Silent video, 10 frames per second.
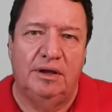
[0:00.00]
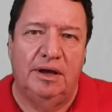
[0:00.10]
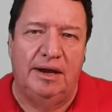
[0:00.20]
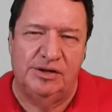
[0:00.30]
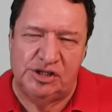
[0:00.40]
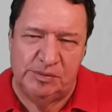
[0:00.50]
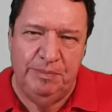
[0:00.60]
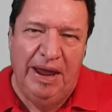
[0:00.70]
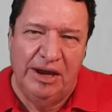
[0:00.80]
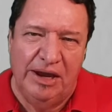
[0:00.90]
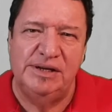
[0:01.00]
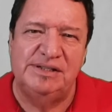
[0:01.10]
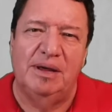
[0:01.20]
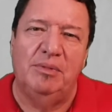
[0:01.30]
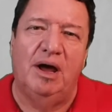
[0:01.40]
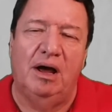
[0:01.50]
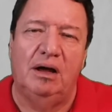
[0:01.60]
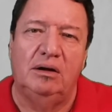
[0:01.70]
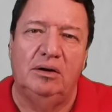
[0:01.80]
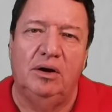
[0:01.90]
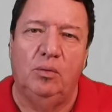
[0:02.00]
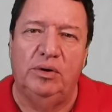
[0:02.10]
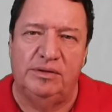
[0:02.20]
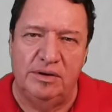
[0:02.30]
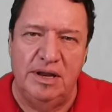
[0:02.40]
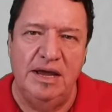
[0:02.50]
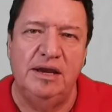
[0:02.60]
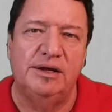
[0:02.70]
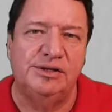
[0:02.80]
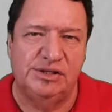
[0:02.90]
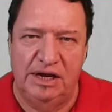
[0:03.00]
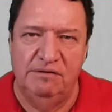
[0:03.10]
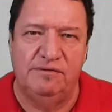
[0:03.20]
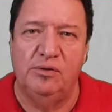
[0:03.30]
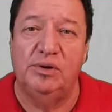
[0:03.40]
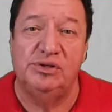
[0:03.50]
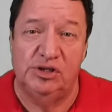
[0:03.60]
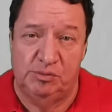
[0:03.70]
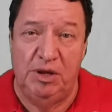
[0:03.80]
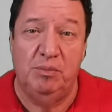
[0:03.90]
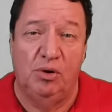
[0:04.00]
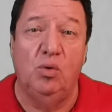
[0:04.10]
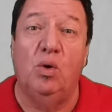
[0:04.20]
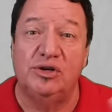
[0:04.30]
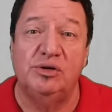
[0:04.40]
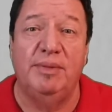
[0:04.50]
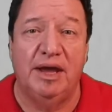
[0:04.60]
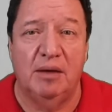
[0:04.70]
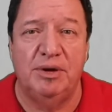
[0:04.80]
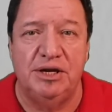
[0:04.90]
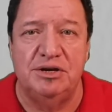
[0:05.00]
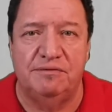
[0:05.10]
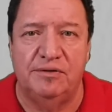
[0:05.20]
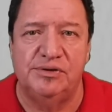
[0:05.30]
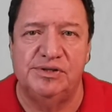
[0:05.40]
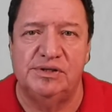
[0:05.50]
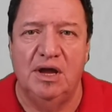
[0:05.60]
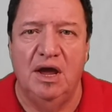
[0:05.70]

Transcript: And especially somehow with leaders, influencers, people who want to make a big difference